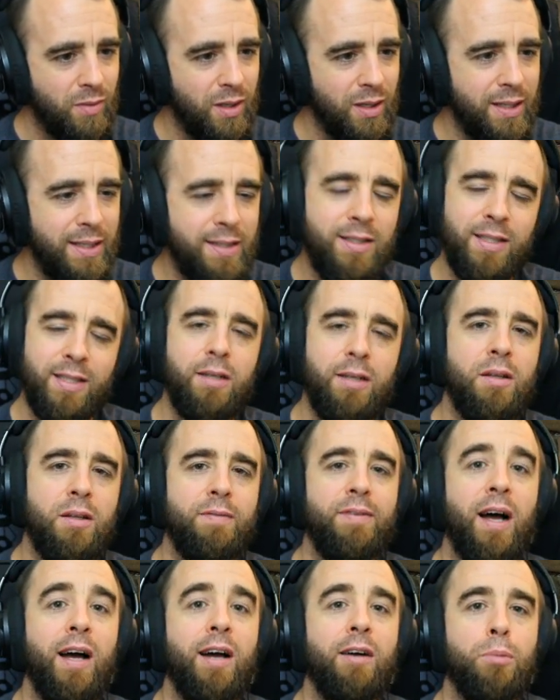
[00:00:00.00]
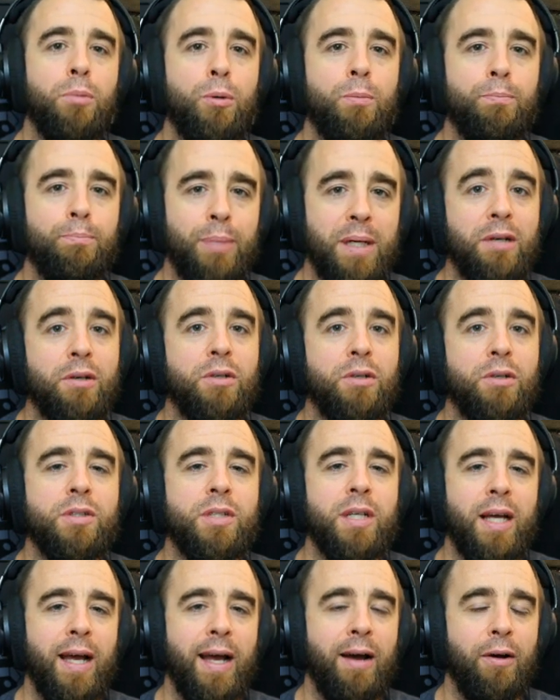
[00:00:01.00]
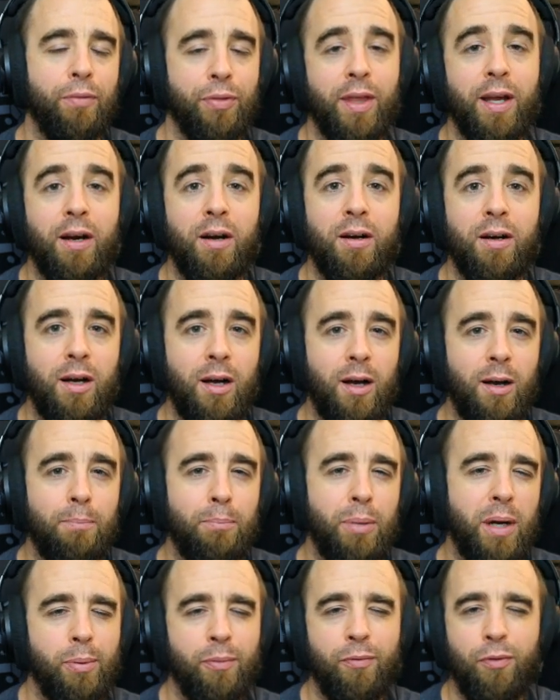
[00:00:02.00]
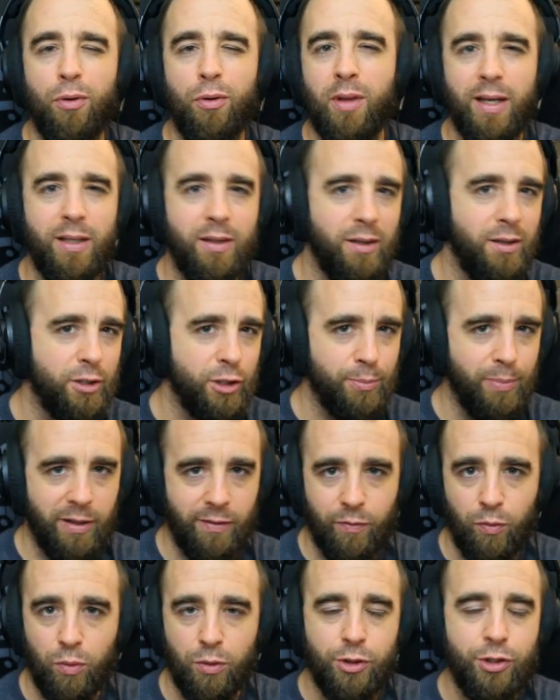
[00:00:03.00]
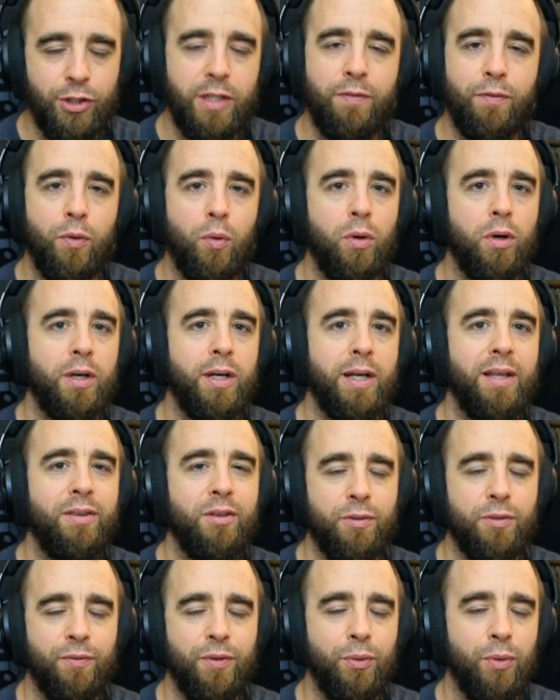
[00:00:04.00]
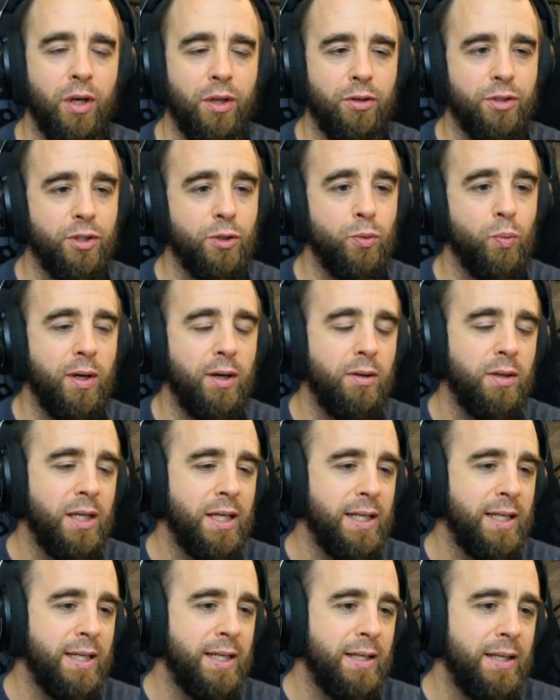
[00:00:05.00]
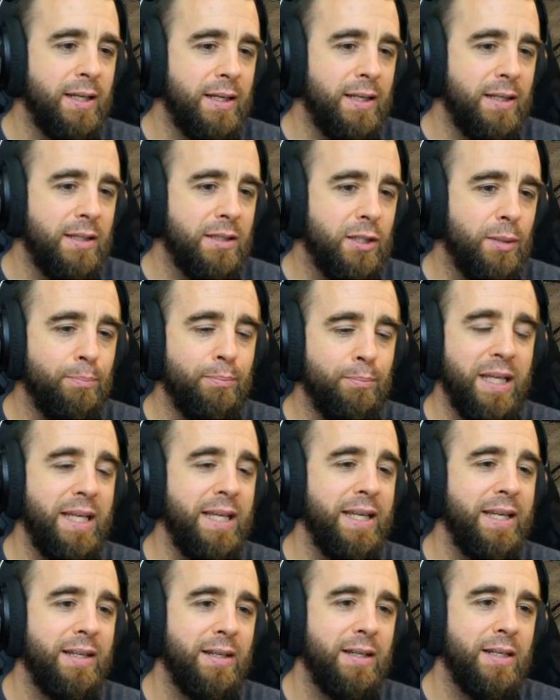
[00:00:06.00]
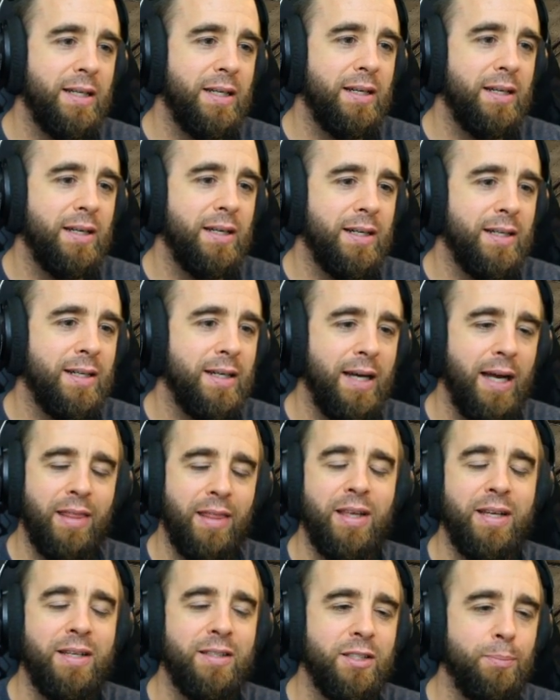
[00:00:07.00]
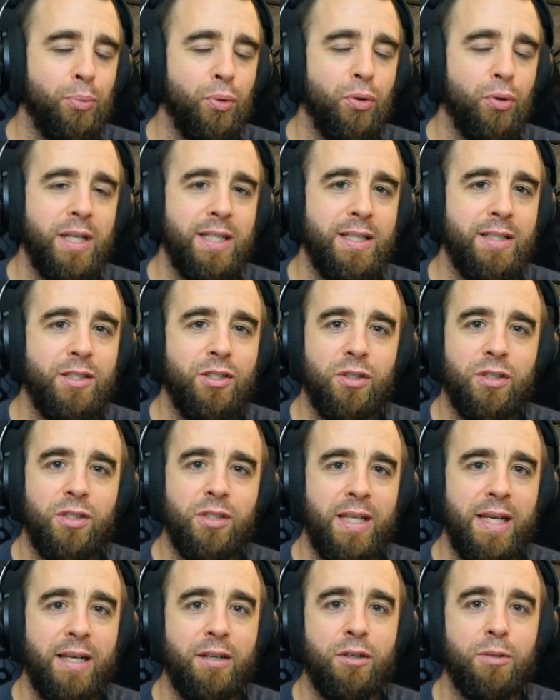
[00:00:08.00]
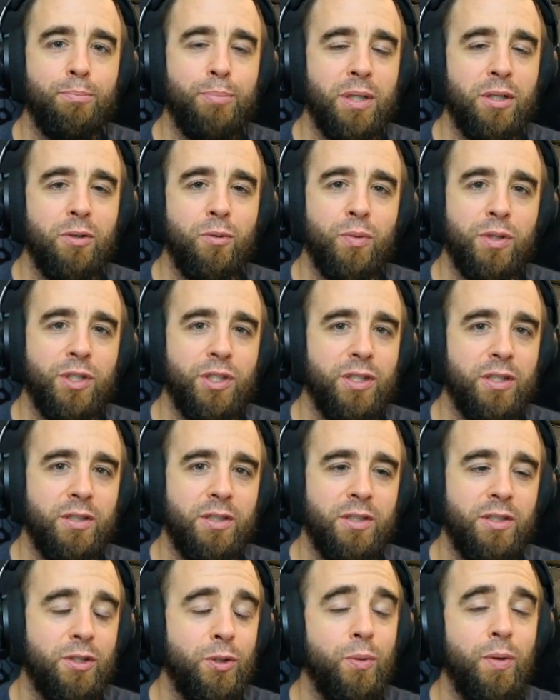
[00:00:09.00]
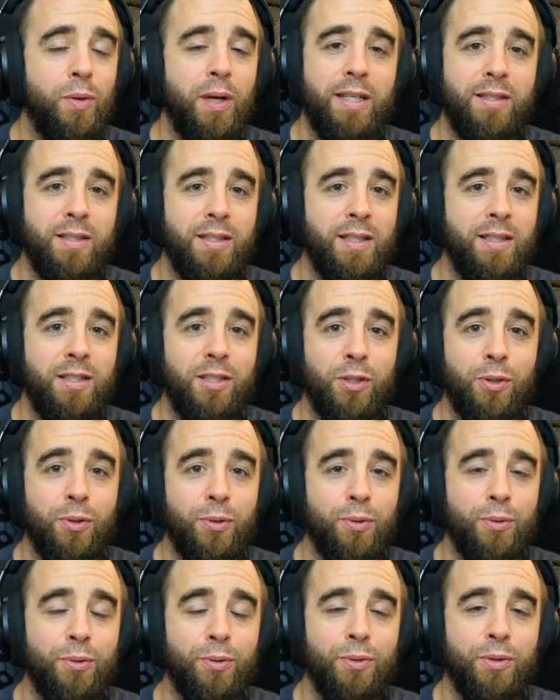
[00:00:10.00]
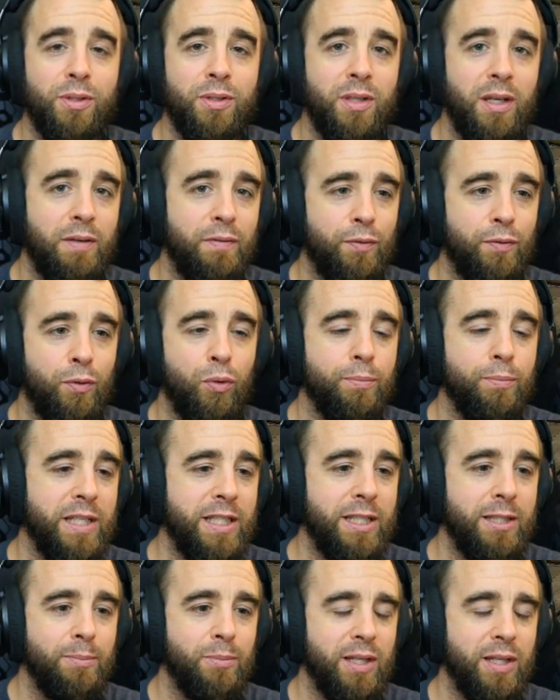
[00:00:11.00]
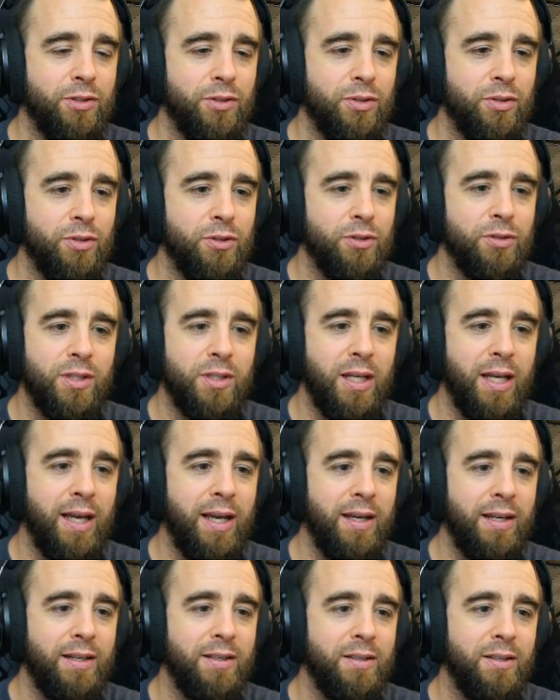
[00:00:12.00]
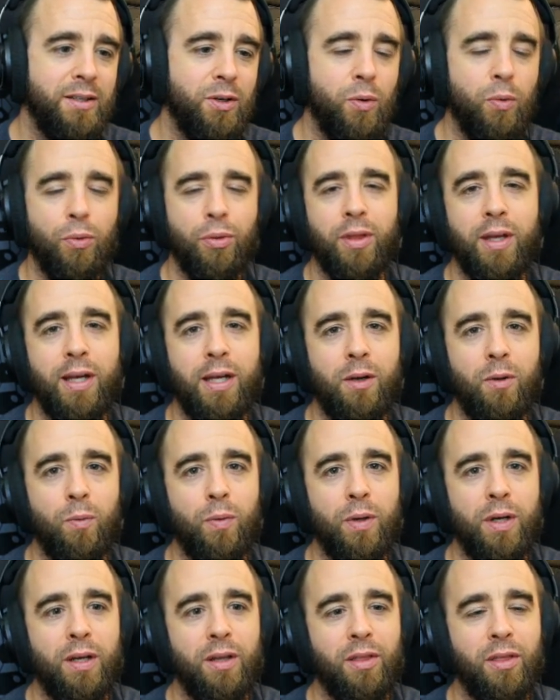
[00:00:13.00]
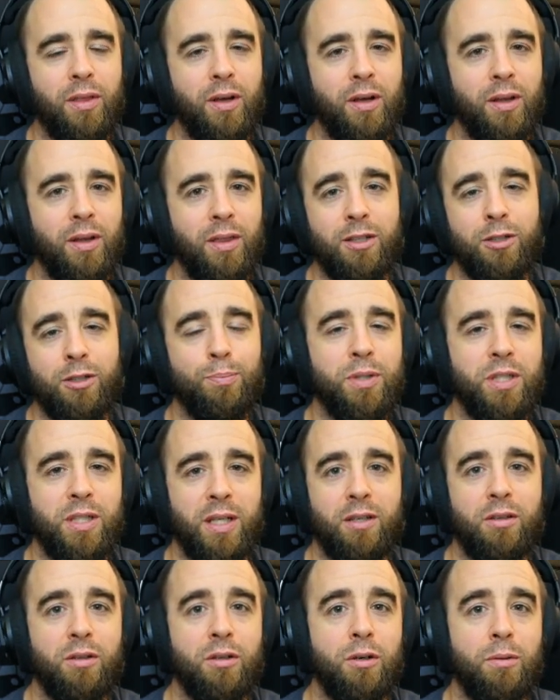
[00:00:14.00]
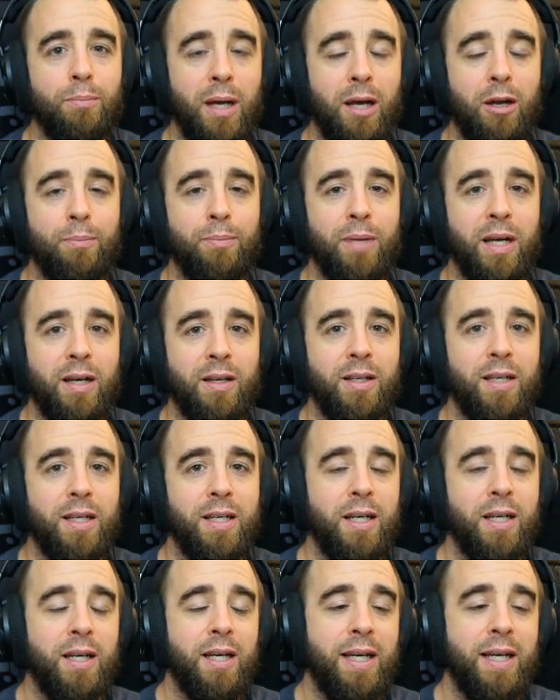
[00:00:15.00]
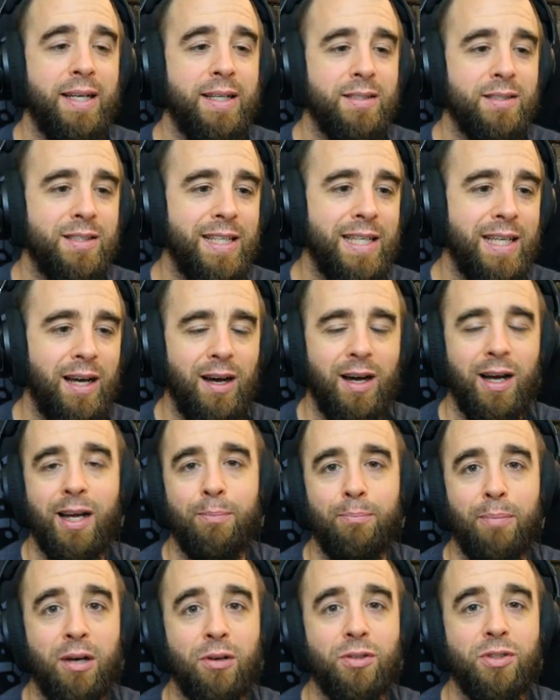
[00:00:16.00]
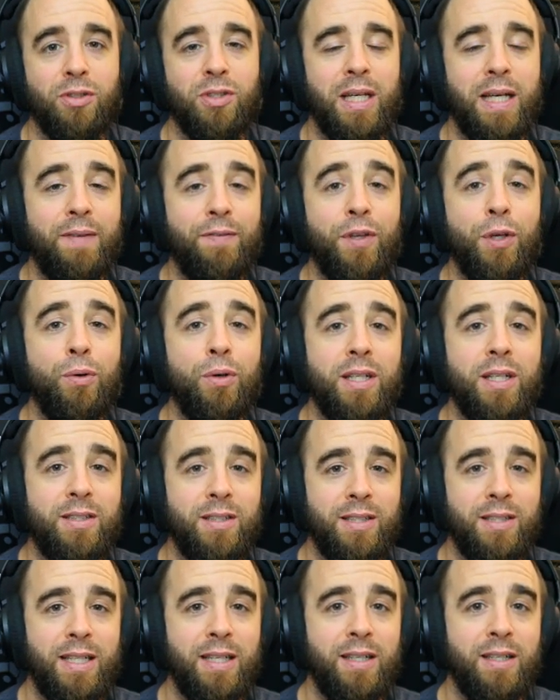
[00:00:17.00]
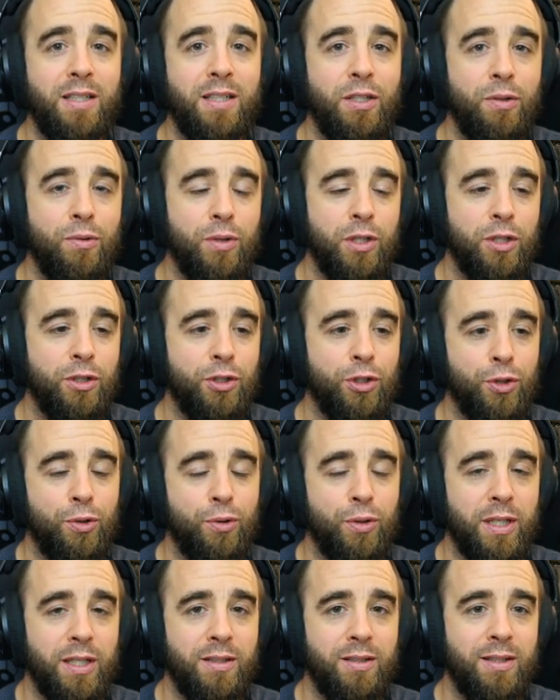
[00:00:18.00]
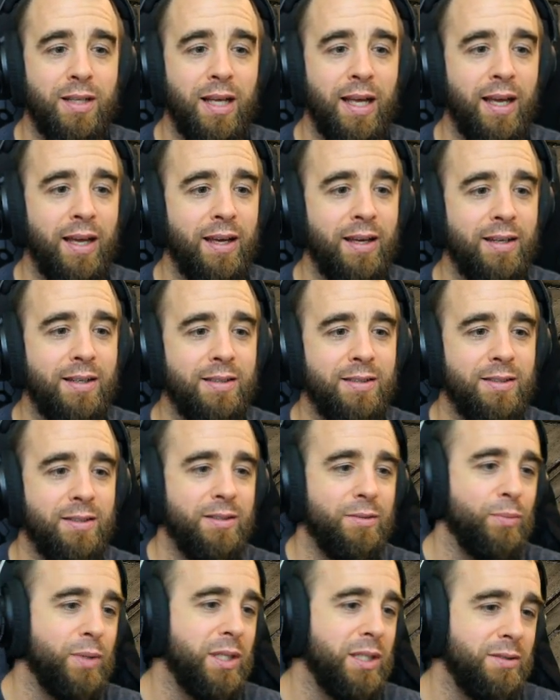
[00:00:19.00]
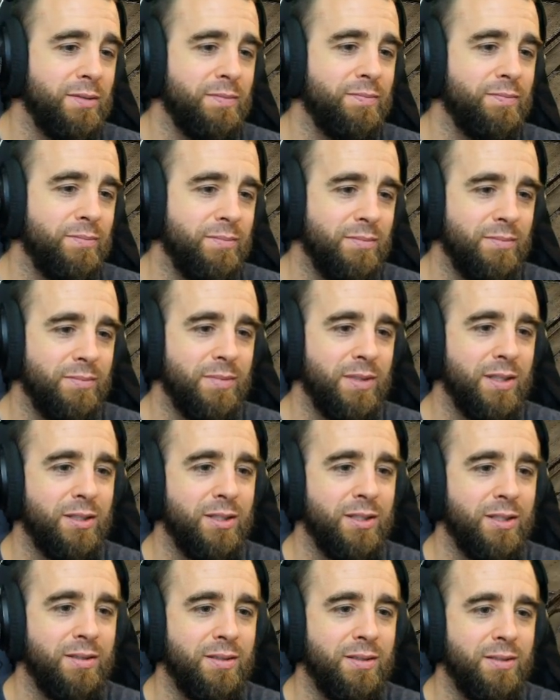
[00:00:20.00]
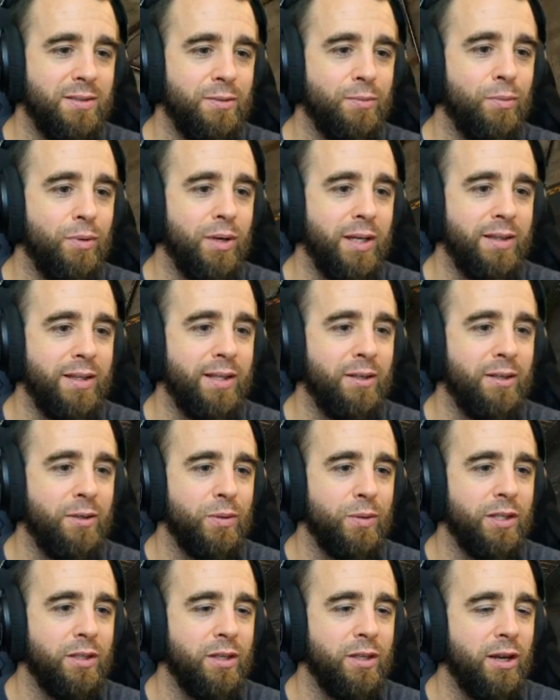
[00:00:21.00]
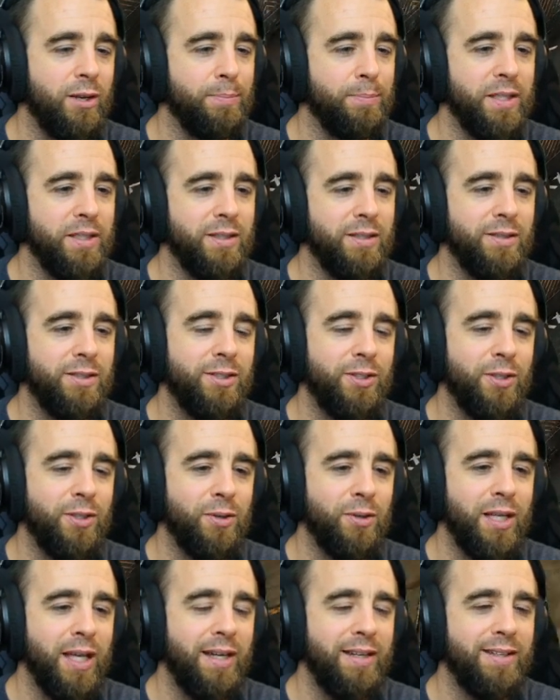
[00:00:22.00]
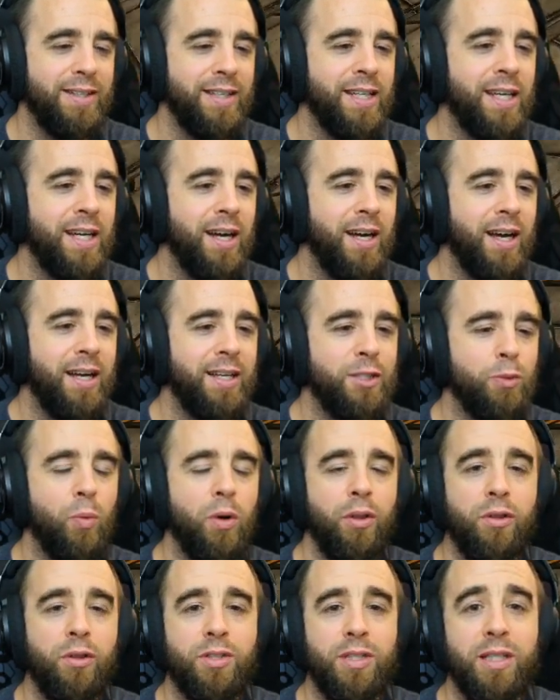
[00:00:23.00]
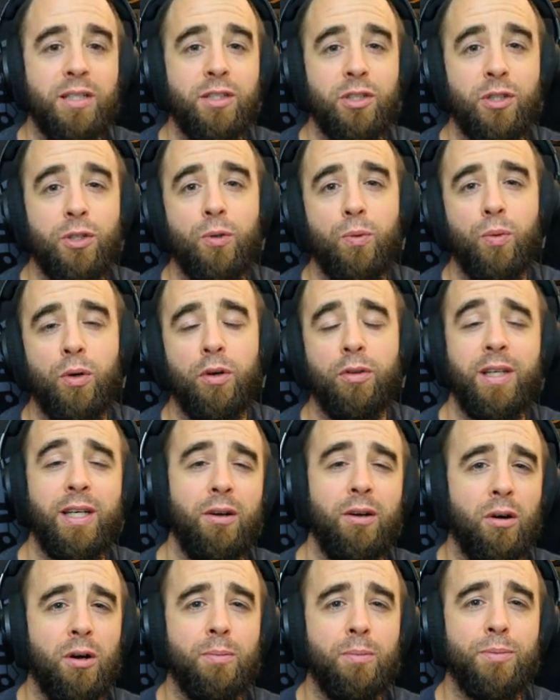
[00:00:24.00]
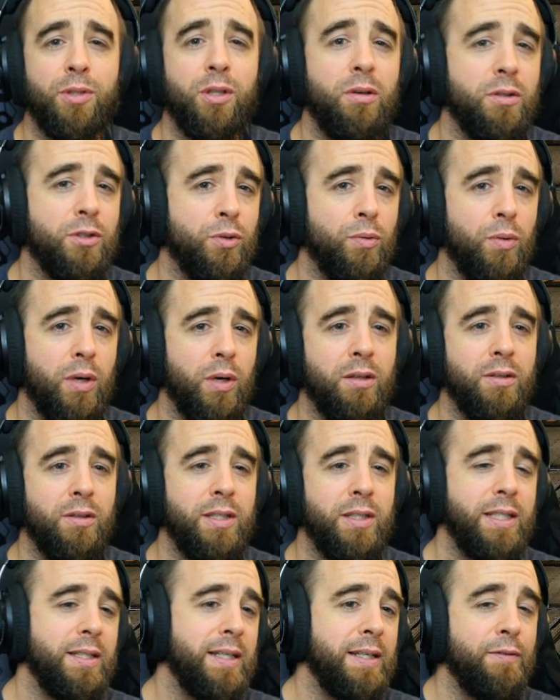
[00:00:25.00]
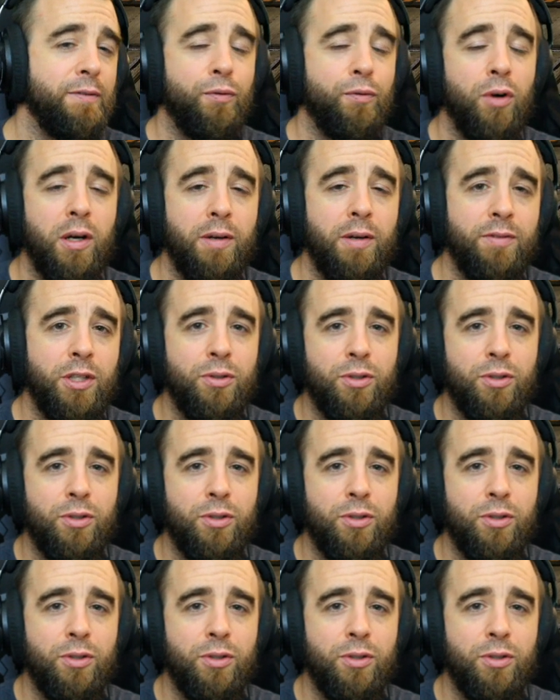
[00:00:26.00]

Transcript: it's still a viable build out there, but I prefer like the Hunchback 4G for it, and there's a few others as well. To me, I think it's a pretty just standard build, which is 2 AC2s and 4 medium lasers. And the cool thing with this particular battle mech is the high mount. If you can see it, you can shoot it. And well, that's right there where your cockpit is. So again, it's one of those things too where the arms aren't directly in front of you,